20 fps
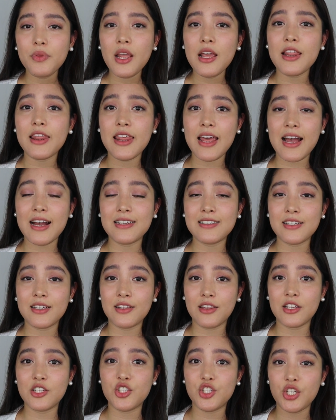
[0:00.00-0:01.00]
that
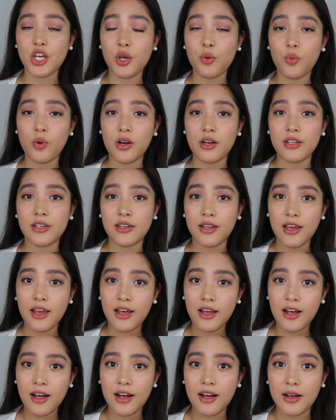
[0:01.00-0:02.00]
the J1
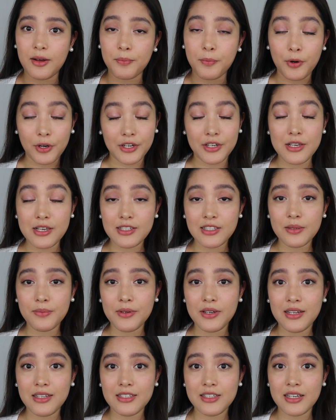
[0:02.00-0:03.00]

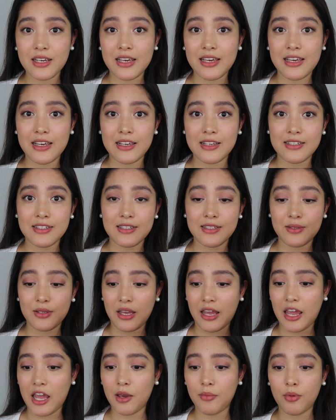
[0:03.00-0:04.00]
participant is
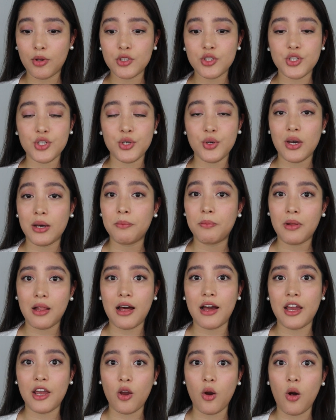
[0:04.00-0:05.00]
able to
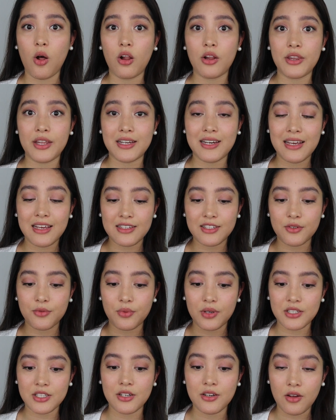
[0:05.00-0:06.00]
apply all that is
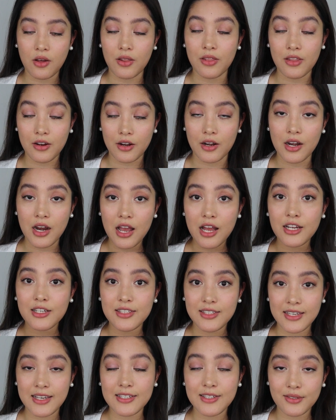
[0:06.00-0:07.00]
written on their
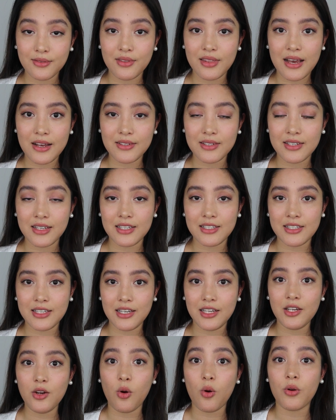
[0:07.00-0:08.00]
DS
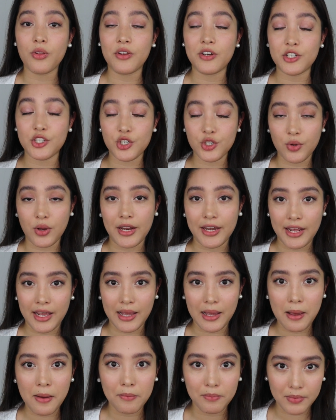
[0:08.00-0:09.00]
2019 or their
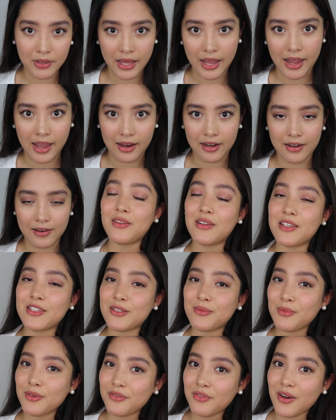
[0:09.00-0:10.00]
training plan. Now
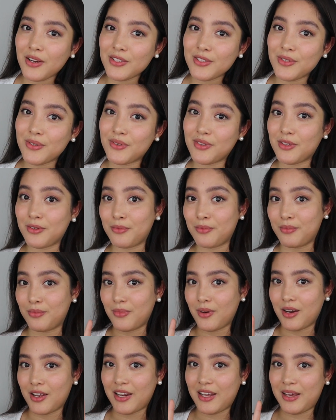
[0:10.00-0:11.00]
let's move on to the
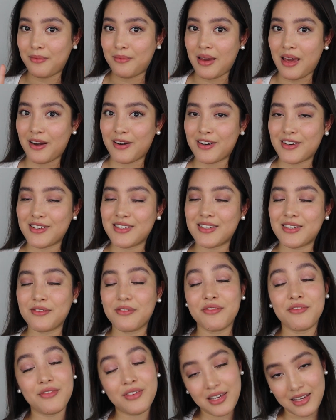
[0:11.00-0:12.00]
money
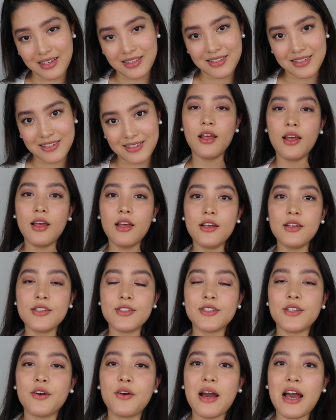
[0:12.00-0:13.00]
matters fees.
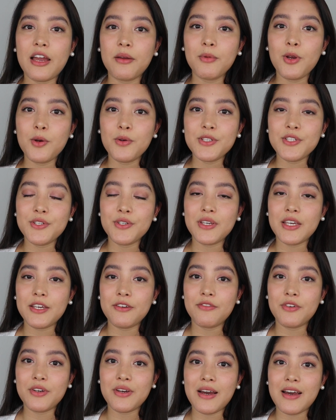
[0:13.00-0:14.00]
So I'm going to
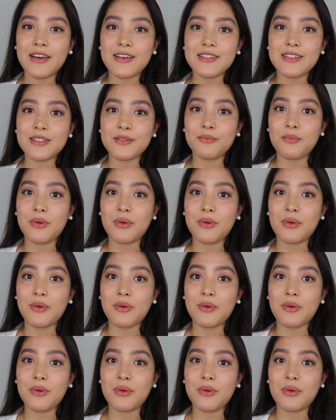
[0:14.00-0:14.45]
give you guys